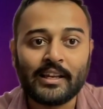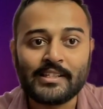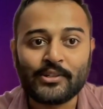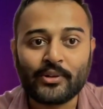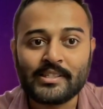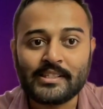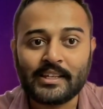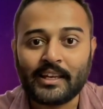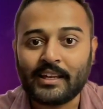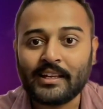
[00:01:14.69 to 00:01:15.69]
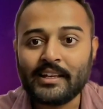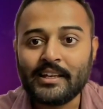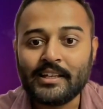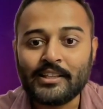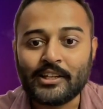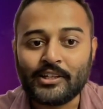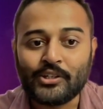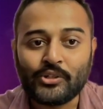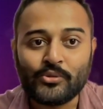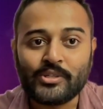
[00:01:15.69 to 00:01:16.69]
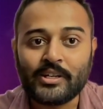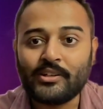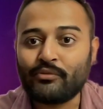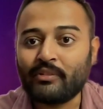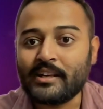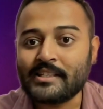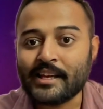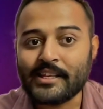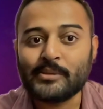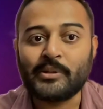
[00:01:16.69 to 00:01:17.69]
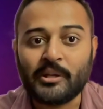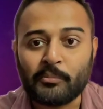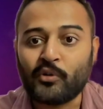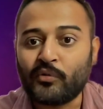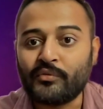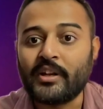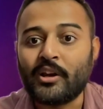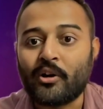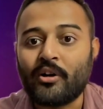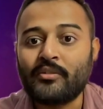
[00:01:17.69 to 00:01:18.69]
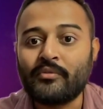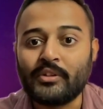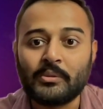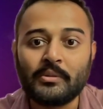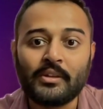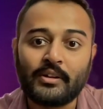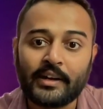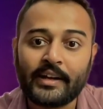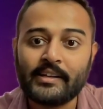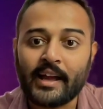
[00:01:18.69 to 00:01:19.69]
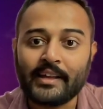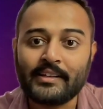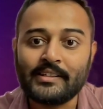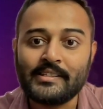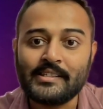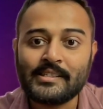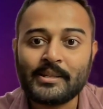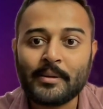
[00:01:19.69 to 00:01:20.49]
As you can see, the user interface has been improved a lot with great icons.